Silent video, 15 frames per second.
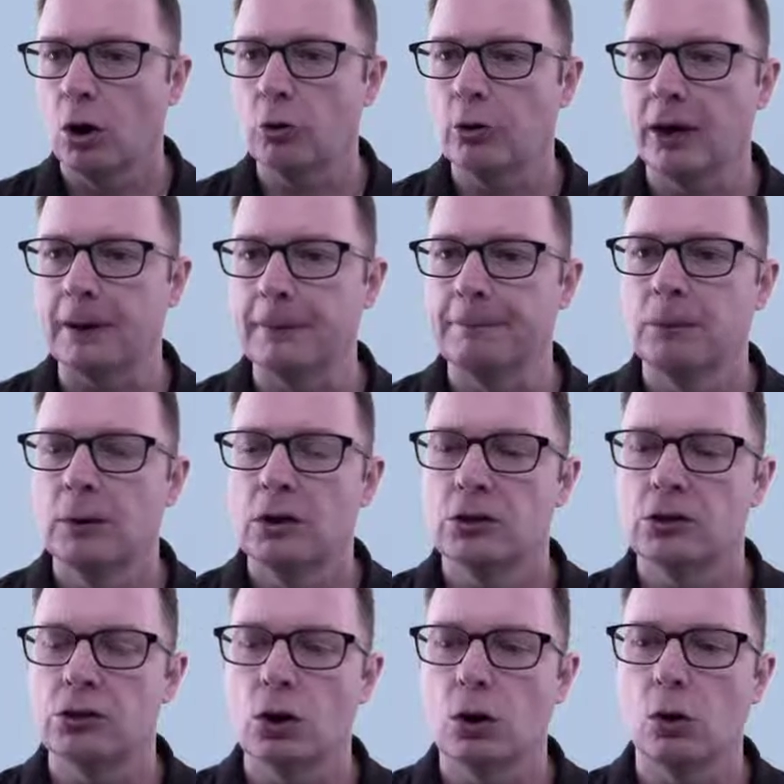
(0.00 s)
Okay,
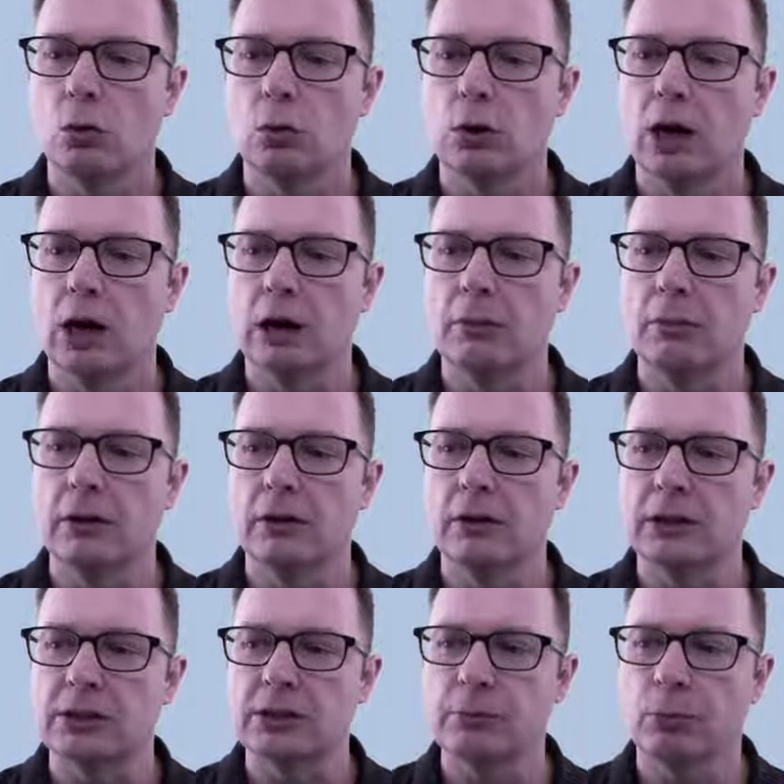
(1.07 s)
so
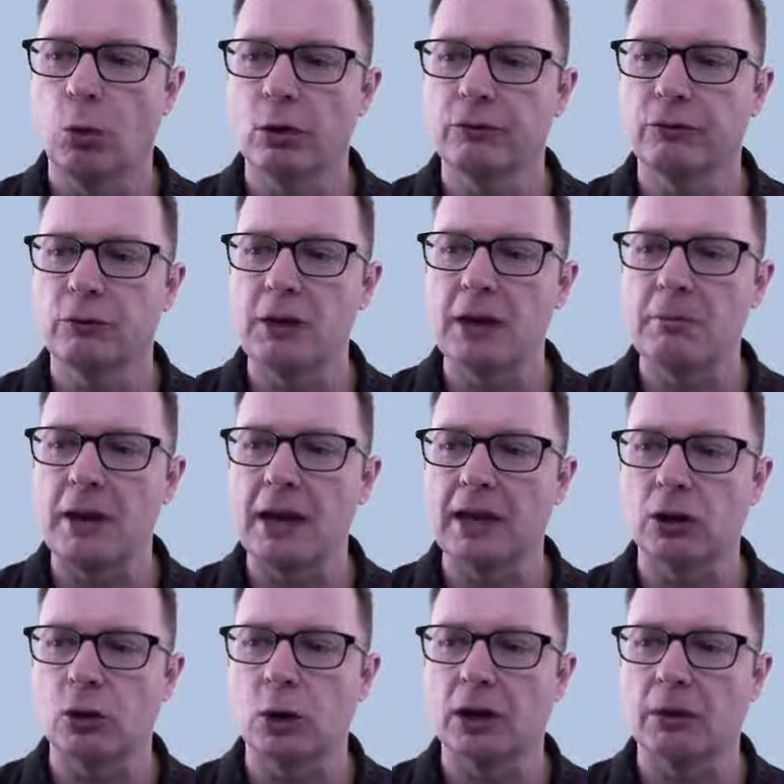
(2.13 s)
it's important for me to
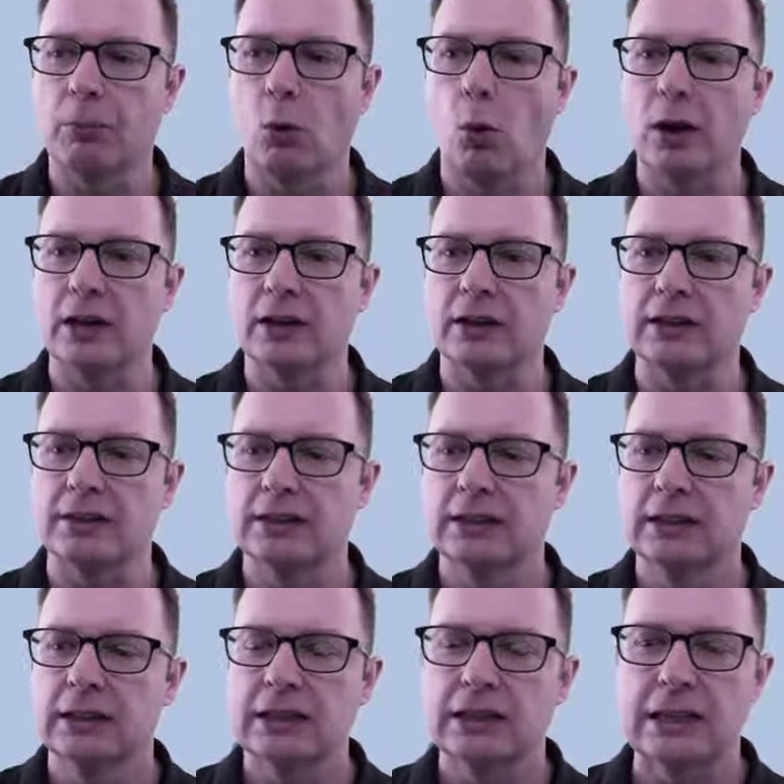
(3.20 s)
make a quick point
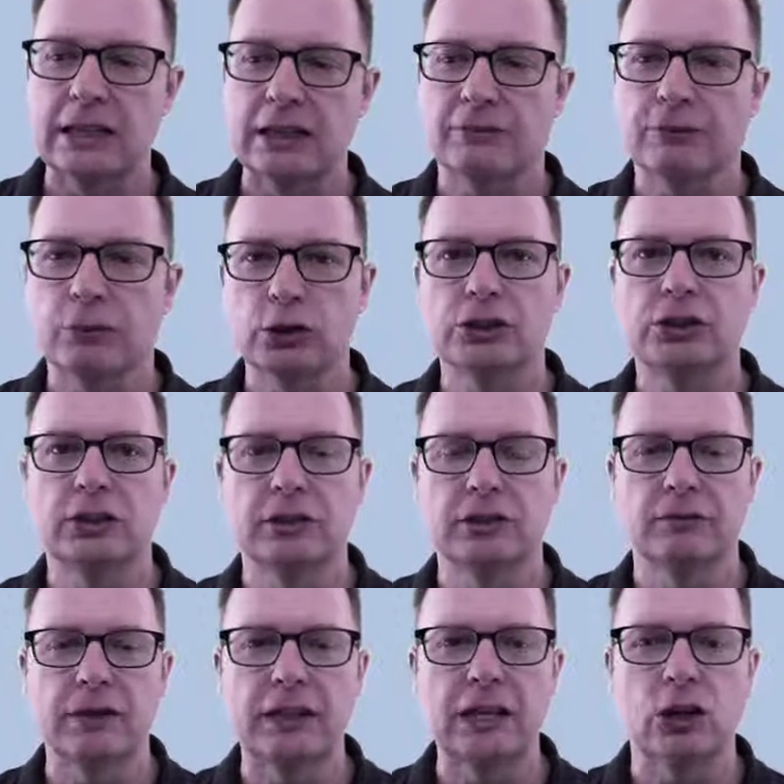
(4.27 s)
because in the first
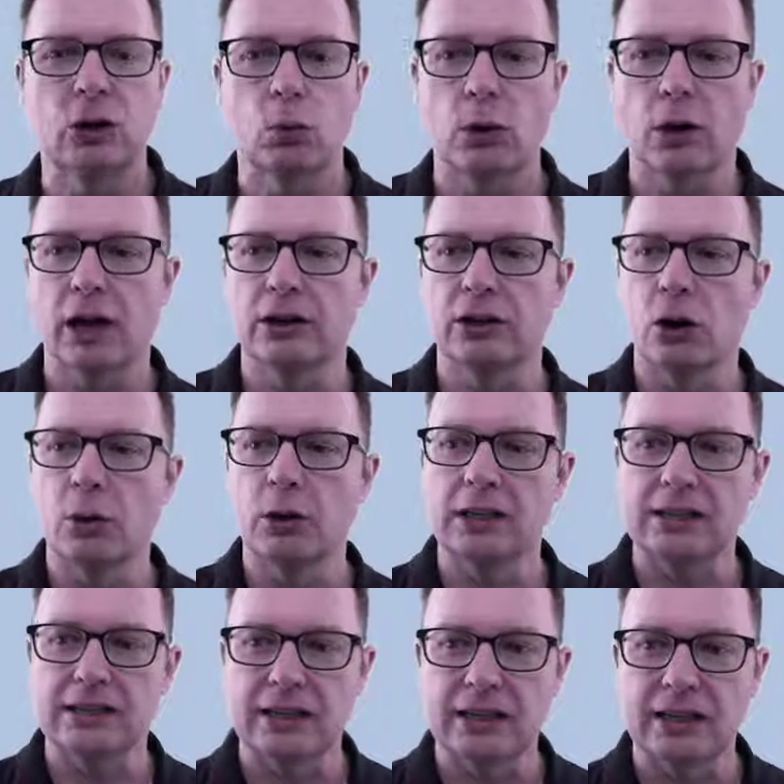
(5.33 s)
video where I go
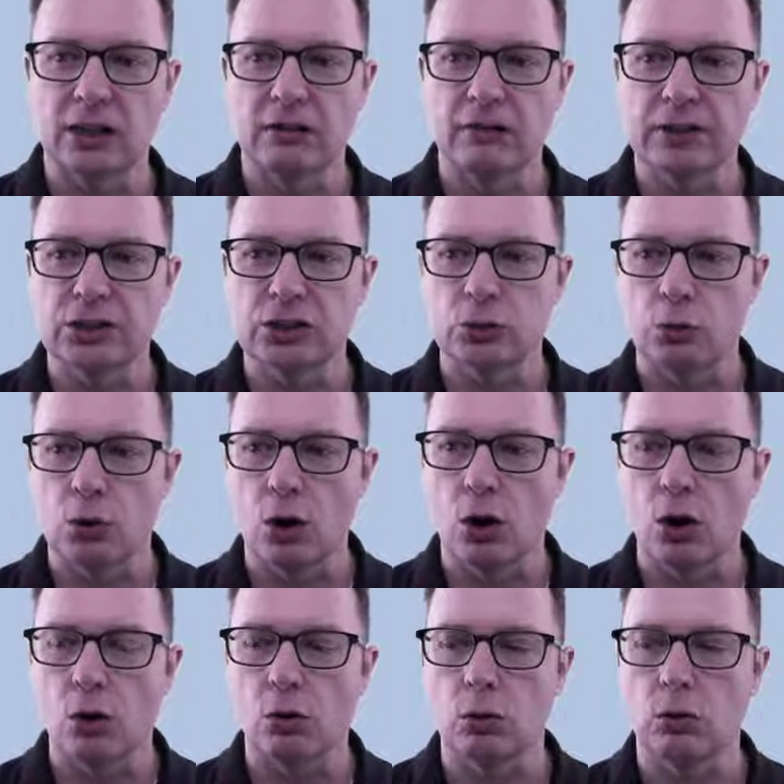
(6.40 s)
into detail of this
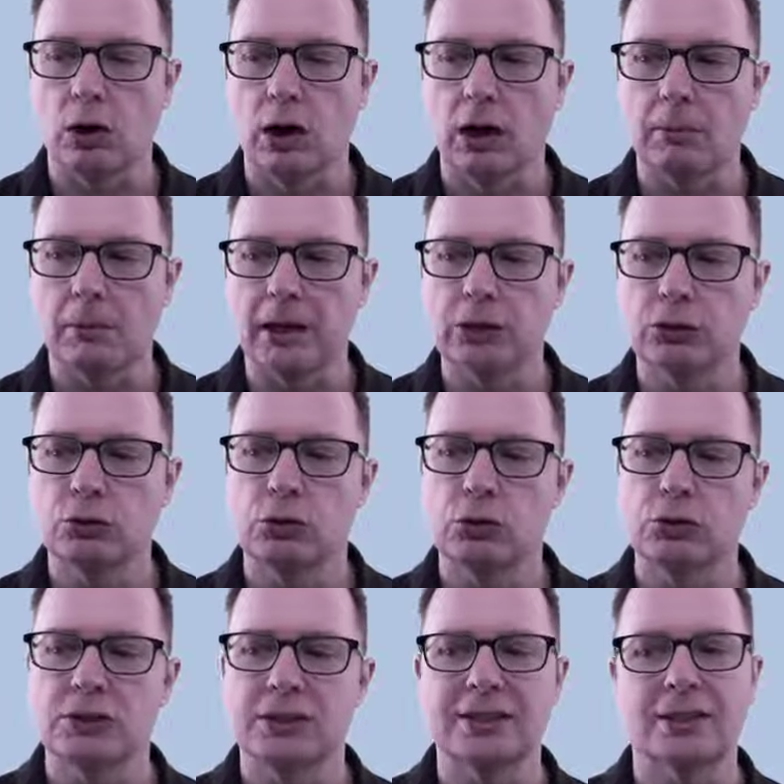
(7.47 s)
row, I
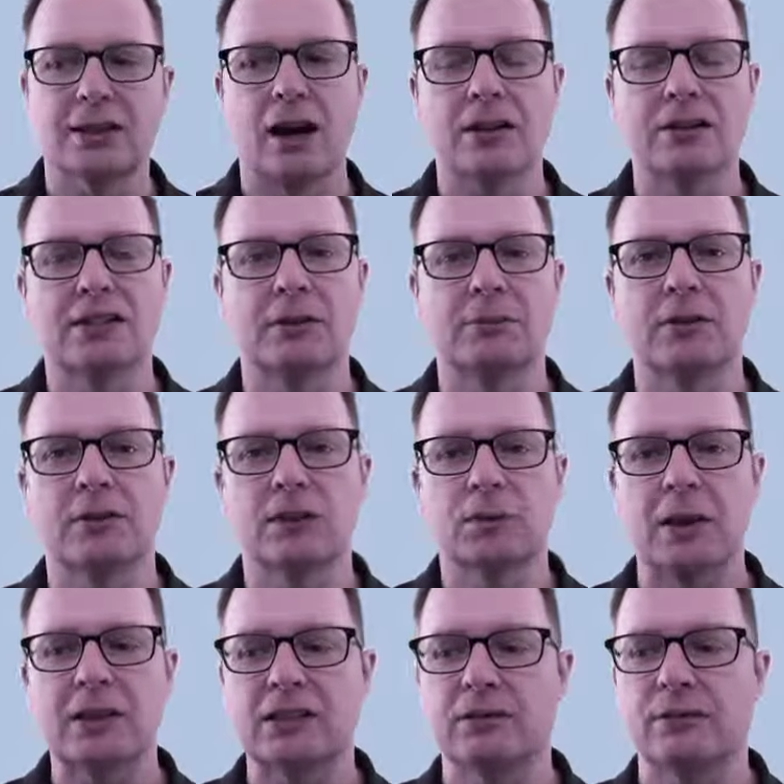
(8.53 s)
introduced this concept of
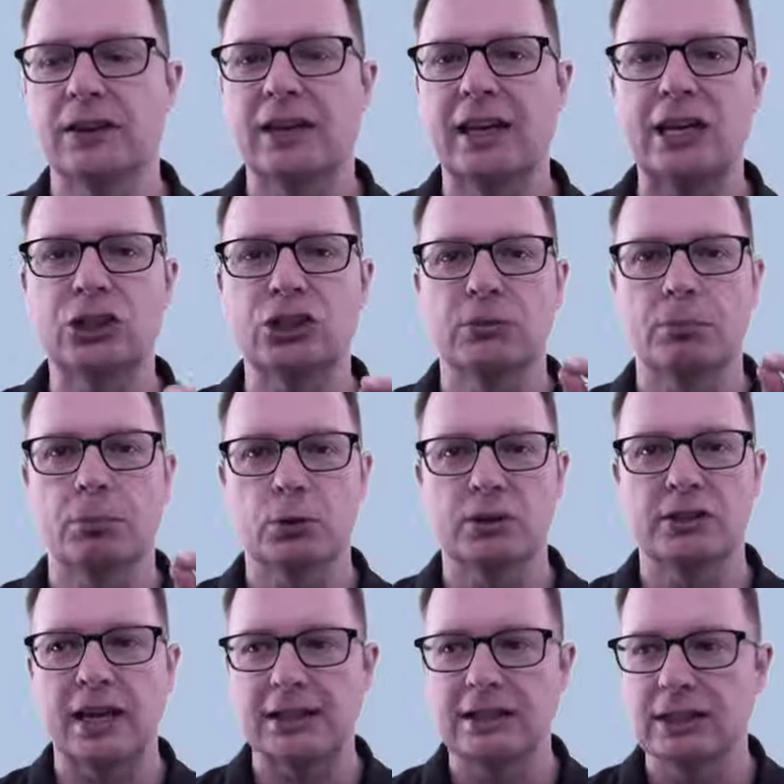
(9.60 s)
specification
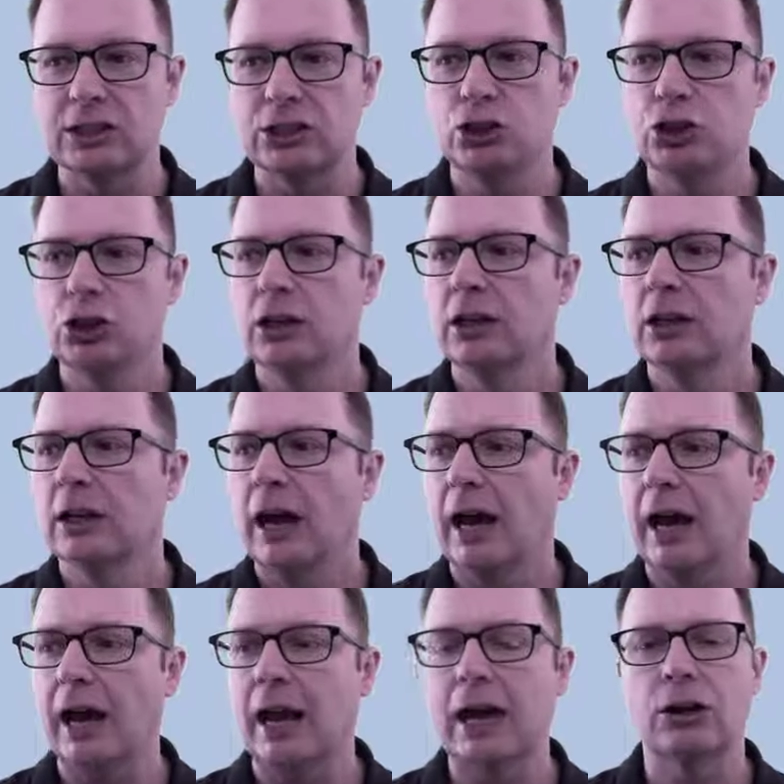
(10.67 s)
percentage
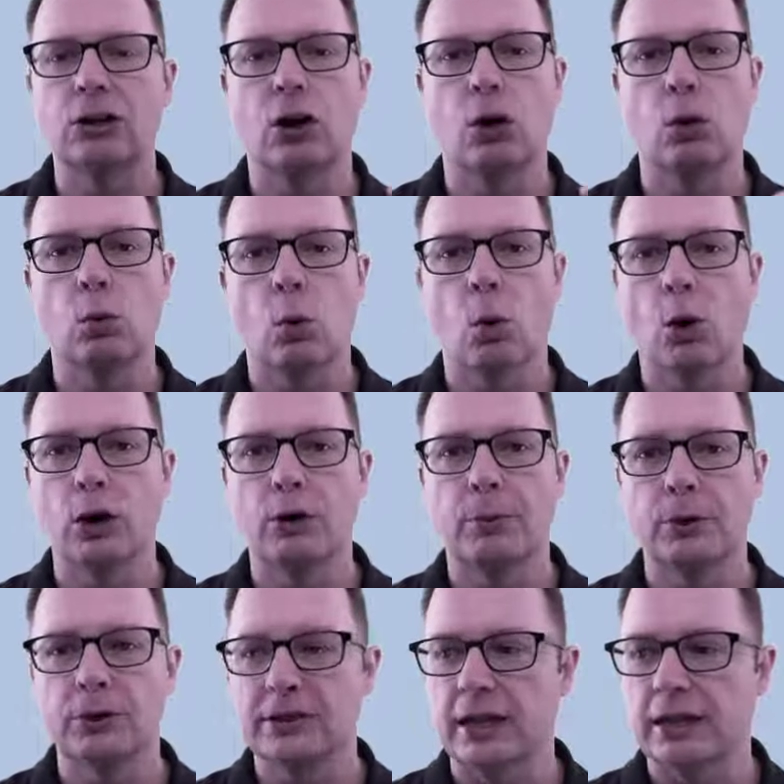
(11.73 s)
and
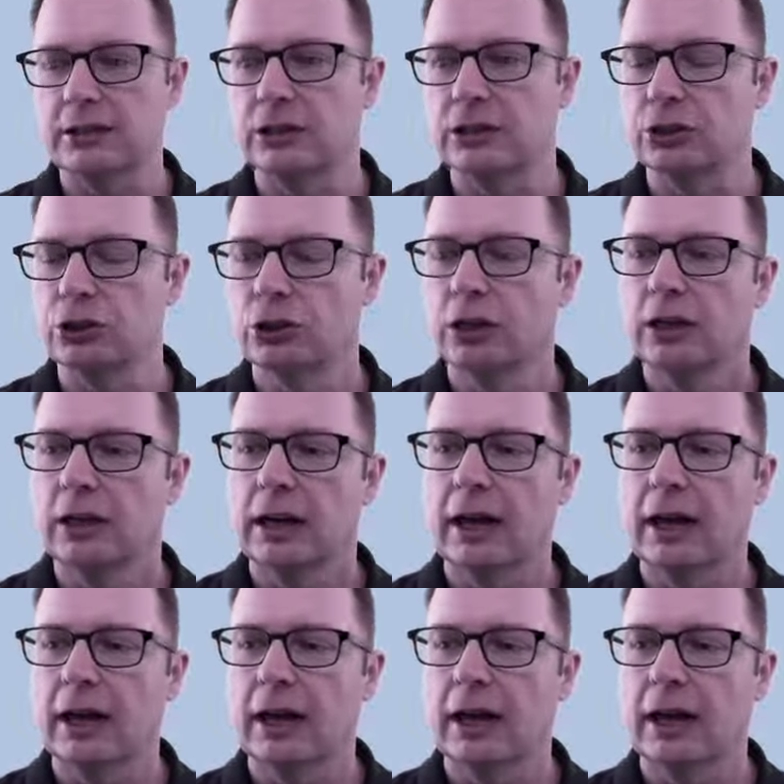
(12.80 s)
award percentage,